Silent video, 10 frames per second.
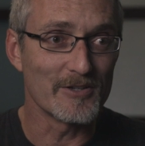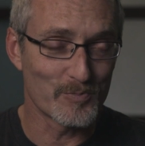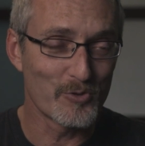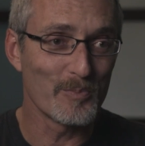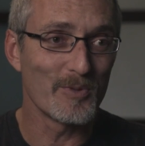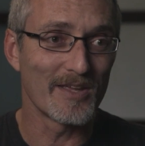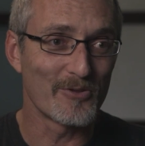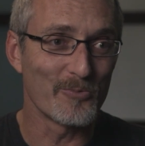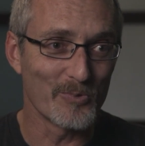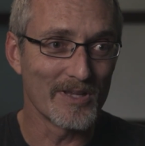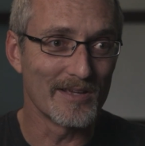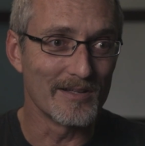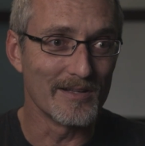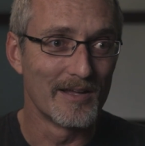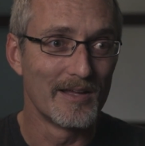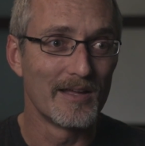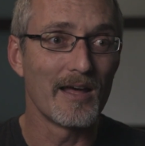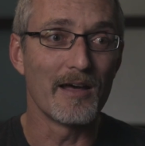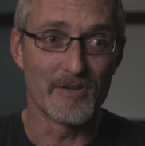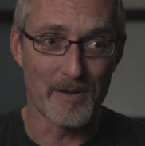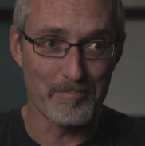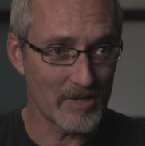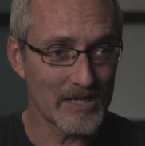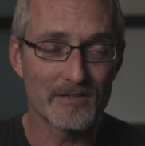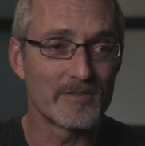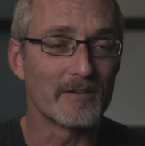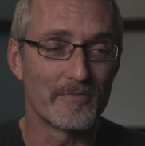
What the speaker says: He's put me at the wheel of an amazing